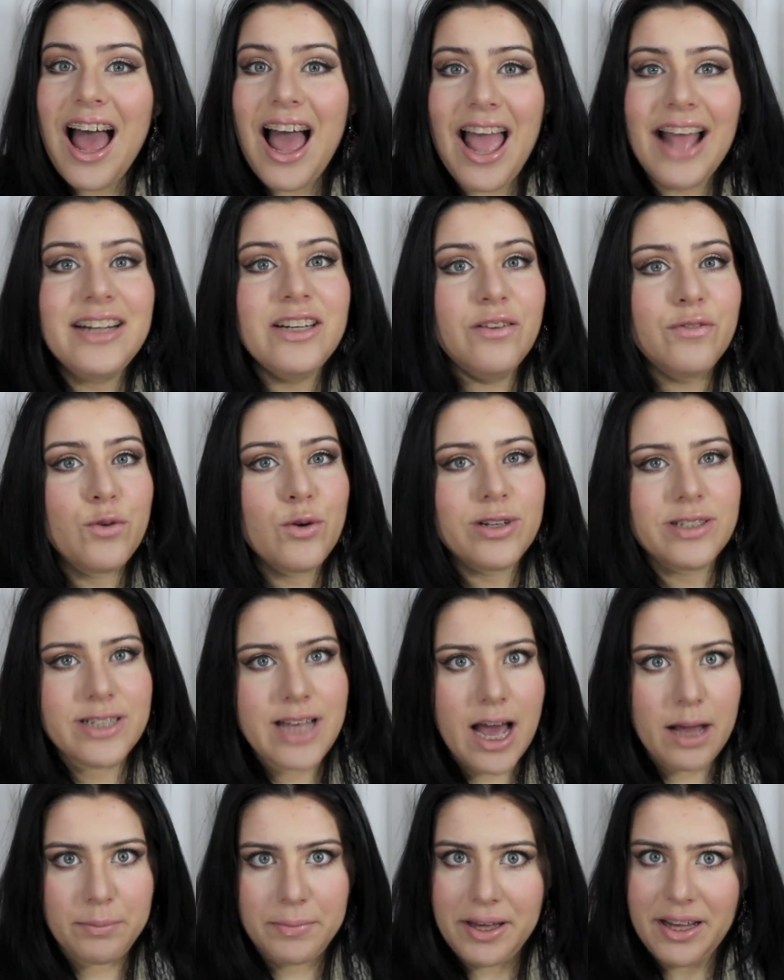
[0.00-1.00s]
And of course
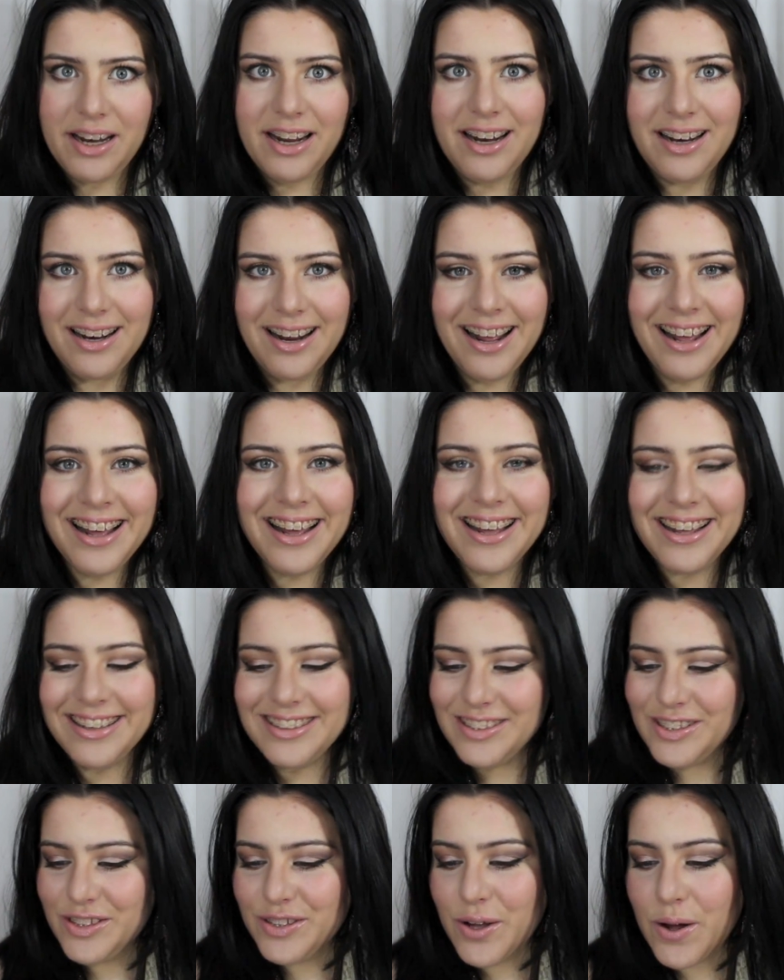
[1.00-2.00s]
tag me in it.
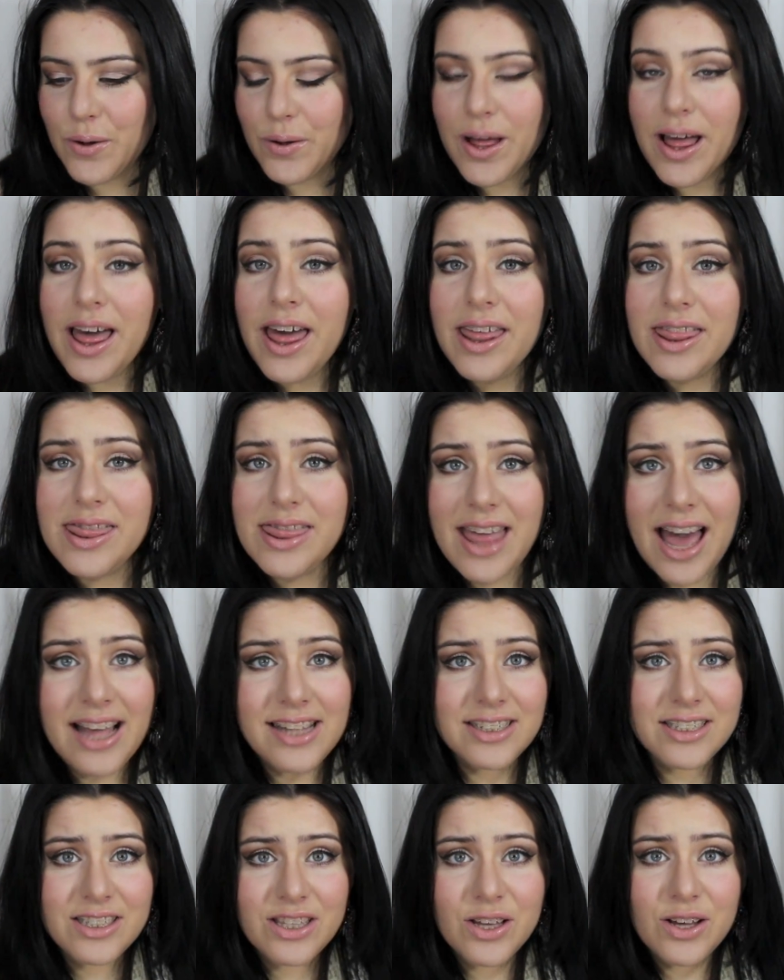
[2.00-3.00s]
So
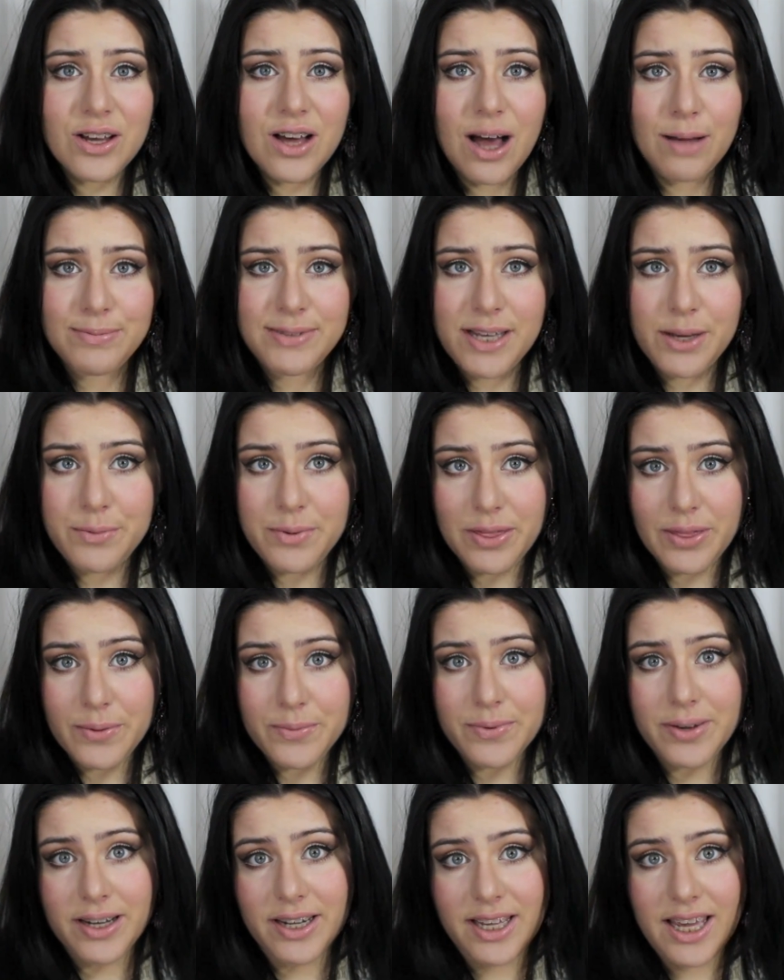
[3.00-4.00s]
that's the update with
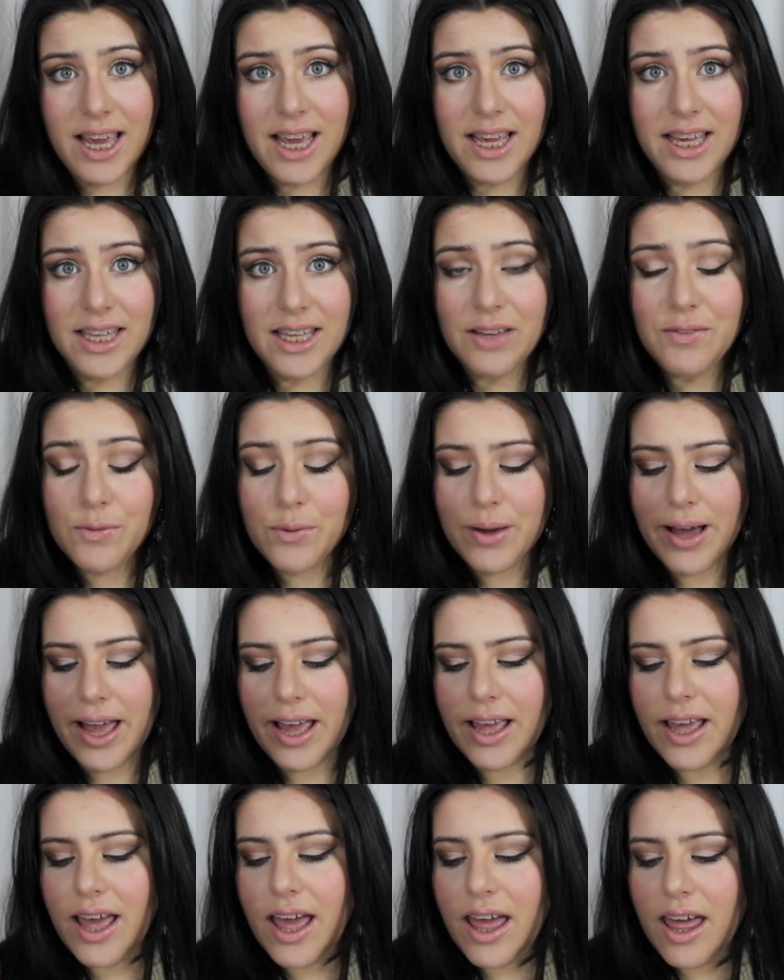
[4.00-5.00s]
the 1K
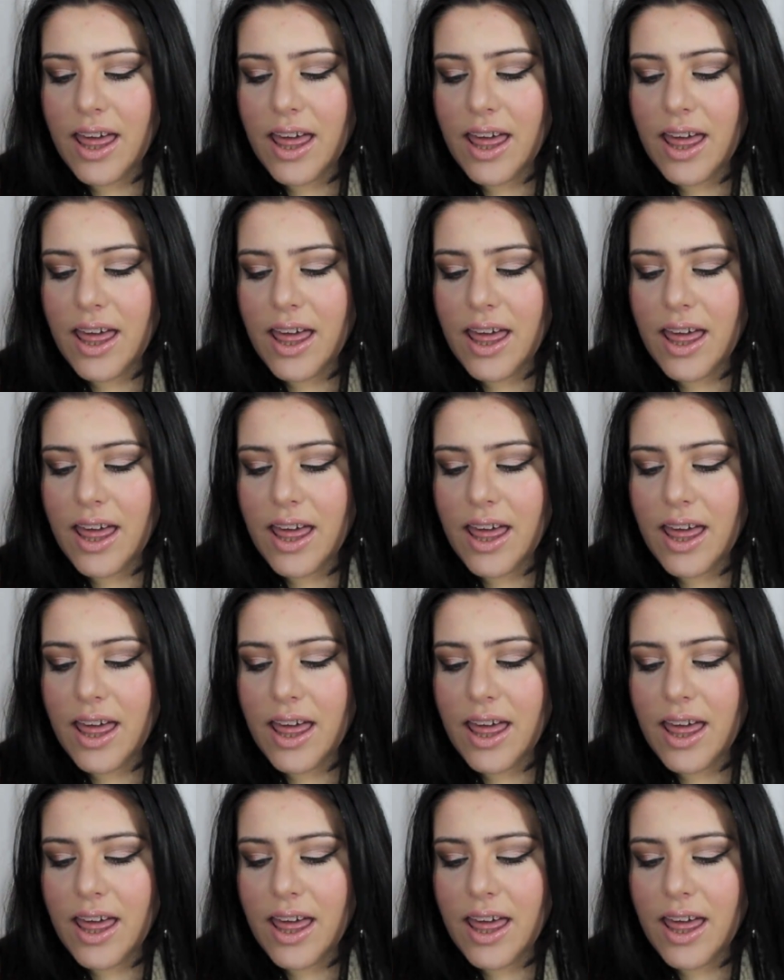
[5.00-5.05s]
giveaway.